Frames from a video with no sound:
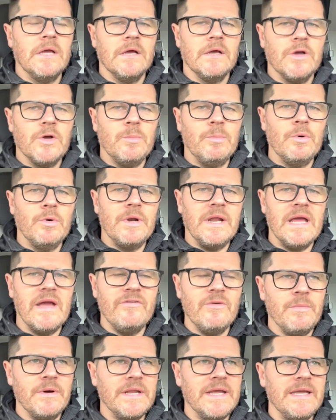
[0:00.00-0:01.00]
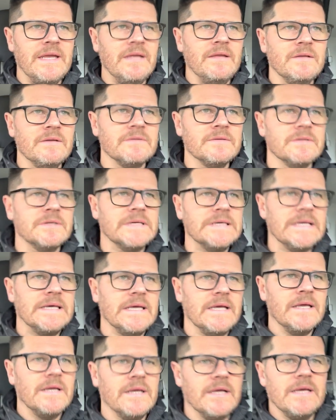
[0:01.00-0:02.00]
Good morning, everybody.
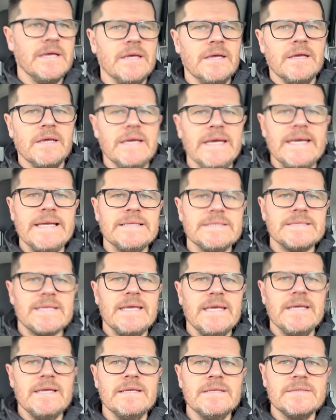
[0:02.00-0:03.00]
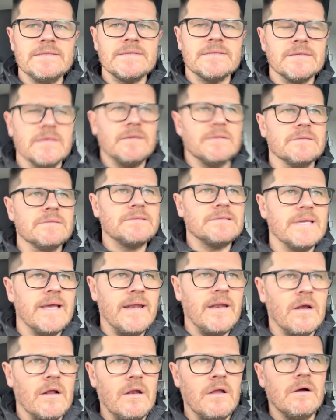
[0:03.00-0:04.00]
It is
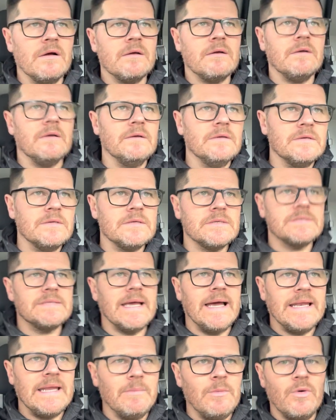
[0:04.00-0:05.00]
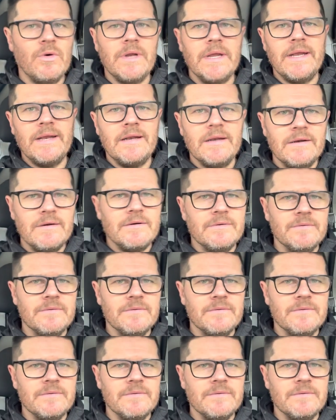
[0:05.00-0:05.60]
10 o'clock, Saturday morning.